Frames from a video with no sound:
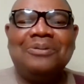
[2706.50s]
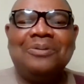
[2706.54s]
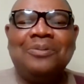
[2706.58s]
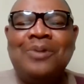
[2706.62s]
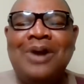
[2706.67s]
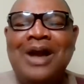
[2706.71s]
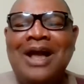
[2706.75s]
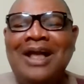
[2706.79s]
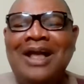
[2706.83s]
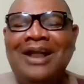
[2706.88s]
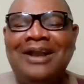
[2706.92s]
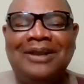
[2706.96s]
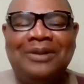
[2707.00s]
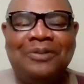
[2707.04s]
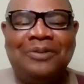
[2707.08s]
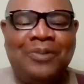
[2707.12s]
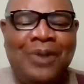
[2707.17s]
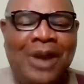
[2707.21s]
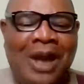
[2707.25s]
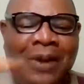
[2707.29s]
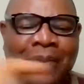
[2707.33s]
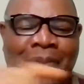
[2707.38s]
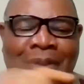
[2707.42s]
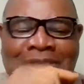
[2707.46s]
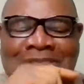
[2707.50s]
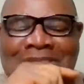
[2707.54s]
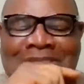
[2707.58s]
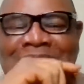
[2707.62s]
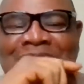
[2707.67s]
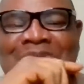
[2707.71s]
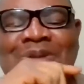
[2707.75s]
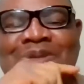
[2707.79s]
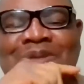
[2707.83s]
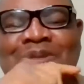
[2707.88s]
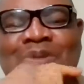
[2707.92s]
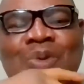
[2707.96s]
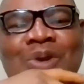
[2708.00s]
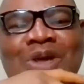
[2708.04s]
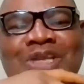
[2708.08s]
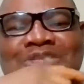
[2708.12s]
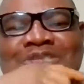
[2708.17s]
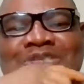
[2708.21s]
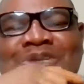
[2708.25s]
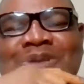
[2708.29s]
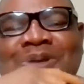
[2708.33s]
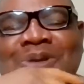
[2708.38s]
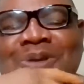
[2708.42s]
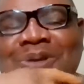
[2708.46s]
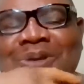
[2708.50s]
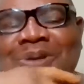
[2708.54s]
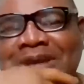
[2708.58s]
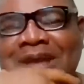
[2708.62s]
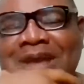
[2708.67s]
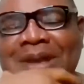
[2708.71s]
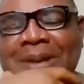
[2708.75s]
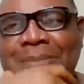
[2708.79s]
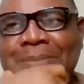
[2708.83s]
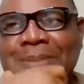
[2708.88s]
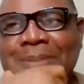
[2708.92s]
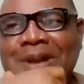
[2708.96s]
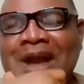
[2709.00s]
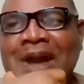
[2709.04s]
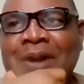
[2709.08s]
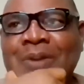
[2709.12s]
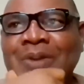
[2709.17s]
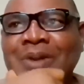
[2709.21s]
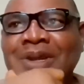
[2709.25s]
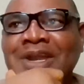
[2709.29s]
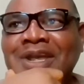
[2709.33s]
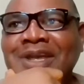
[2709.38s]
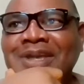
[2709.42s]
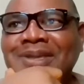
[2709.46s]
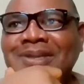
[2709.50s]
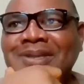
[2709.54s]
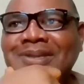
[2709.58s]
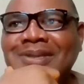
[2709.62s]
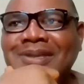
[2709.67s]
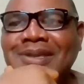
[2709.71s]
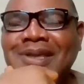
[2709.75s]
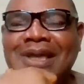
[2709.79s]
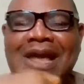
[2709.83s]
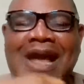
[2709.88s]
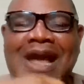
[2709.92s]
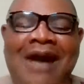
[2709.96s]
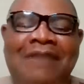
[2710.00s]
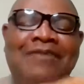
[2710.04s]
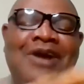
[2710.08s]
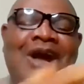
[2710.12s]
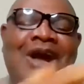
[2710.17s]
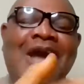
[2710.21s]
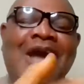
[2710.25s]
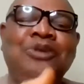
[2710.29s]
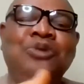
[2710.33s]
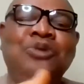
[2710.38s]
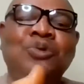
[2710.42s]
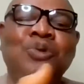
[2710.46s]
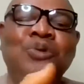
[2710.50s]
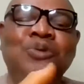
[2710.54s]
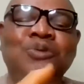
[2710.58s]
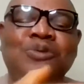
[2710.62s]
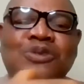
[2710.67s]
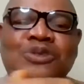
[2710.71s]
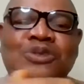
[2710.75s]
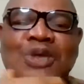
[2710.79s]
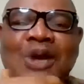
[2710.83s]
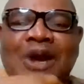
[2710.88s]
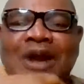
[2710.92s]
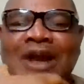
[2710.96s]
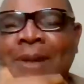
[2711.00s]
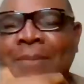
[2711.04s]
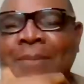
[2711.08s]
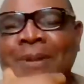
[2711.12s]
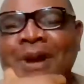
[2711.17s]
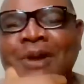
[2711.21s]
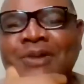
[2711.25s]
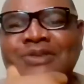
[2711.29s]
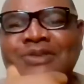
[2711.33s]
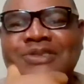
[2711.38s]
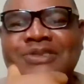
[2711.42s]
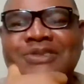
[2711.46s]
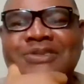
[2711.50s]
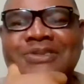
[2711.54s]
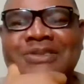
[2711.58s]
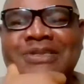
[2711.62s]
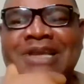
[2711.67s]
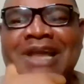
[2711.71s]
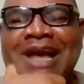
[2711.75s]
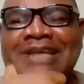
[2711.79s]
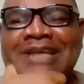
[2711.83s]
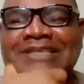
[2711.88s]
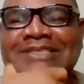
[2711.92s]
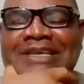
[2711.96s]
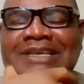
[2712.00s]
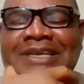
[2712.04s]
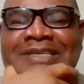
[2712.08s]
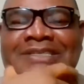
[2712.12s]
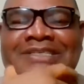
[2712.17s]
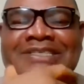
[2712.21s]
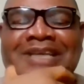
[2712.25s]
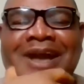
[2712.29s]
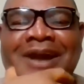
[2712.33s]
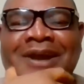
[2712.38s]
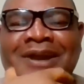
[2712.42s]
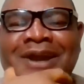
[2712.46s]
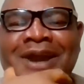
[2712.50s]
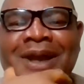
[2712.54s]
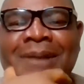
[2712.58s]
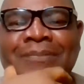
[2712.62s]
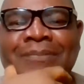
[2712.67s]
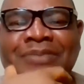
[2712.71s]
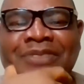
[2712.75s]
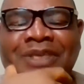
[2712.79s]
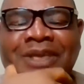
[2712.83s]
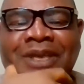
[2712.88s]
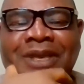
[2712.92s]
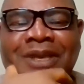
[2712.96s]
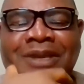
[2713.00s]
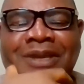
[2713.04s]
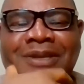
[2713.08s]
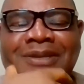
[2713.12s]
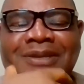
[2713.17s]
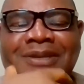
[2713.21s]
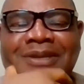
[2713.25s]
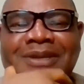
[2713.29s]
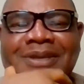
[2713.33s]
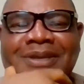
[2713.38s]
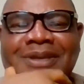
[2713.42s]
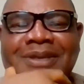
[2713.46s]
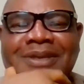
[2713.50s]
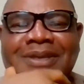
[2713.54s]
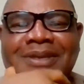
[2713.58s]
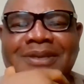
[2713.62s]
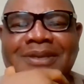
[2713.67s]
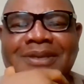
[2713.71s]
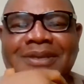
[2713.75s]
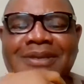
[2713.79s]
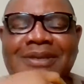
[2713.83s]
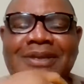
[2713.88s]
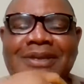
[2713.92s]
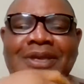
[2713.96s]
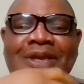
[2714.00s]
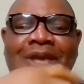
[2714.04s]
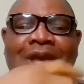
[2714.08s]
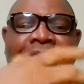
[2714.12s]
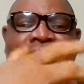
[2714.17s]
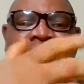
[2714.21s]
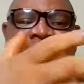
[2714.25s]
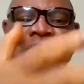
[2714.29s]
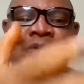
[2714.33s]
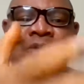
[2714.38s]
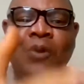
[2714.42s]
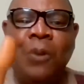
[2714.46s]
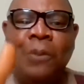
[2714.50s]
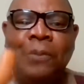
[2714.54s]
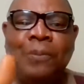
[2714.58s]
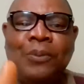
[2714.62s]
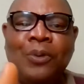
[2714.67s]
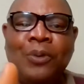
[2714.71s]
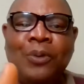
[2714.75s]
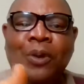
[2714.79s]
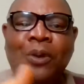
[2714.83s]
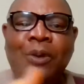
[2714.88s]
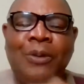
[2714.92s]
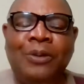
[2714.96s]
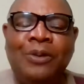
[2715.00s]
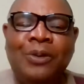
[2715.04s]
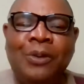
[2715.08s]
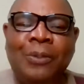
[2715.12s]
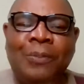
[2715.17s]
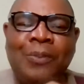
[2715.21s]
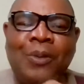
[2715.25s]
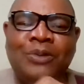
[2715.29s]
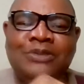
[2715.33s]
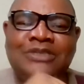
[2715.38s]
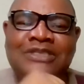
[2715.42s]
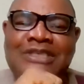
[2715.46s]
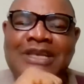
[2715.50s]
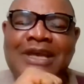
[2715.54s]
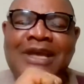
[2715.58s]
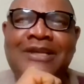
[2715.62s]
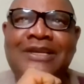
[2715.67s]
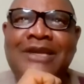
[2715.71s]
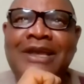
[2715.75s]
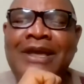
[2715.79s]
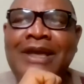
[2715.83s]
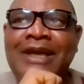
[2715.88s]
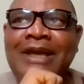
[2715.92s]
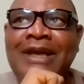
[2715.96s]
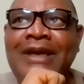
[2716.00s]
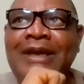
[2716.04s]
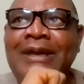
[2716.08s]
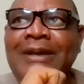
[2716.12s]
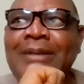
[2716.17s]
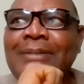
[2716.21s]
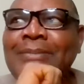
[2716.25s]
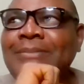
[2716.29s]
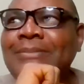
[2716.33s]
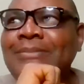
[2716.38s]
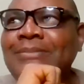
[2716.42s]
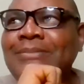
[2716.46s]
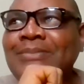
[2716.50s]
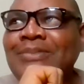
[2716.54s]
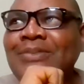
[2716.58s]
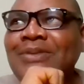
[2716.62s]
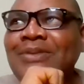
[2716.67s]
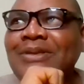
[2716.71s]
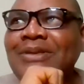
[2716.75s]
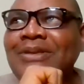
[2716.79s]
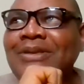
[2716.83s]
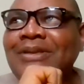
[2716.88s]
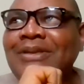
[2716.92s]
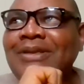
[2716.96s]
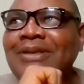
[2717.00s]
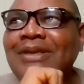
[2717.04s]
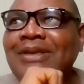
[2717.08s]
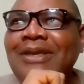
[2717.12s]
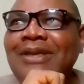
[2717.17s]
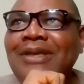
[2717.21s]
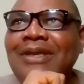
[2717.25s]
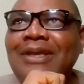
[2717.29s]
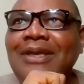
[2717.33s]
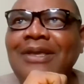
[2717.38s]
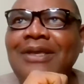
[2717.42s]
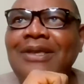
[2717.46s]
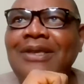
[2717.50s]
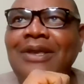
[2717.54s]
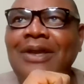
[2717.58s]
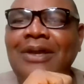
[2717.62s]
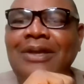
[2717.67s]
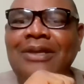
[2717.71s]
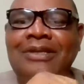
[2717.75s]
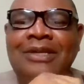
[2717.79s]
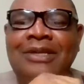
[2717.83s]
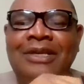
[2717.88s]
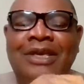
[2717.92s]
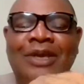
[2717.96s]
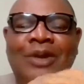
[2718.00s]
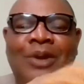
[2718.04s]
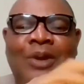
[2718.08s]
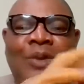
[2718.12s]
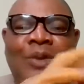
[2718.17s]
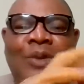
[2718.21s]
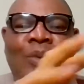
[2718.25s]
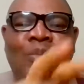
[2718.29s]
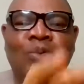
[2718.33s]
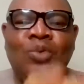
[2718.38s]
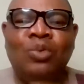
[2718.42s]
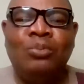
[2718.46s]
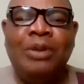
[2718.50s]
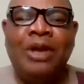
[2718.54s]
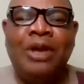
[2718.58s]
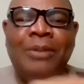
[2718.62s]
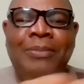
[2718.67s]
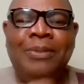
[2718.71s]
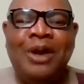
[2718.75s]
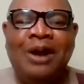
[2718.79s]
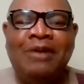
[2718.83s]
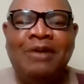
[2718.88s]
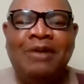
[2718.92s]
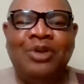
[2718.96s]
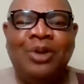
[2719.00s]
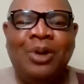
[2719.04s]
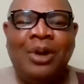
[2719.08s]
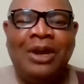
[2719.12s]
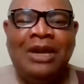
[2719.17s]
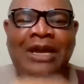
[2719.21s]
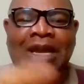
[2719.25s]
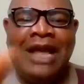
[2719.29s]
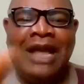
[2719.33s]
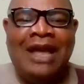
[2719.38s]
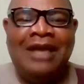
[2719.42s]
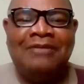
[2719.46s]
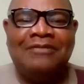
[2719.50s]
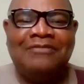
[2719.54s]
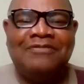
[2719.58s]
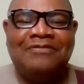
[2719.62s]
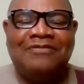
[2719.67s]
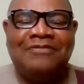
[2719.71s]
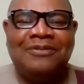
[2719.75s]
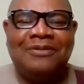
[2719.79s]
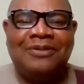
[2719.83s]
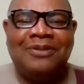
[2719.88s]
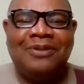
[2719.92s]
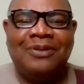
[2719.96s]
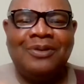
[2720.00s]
While we are waiting for the question, Arole, I've heard you talk about that Instagram thing. You posted the Oru baby of your life.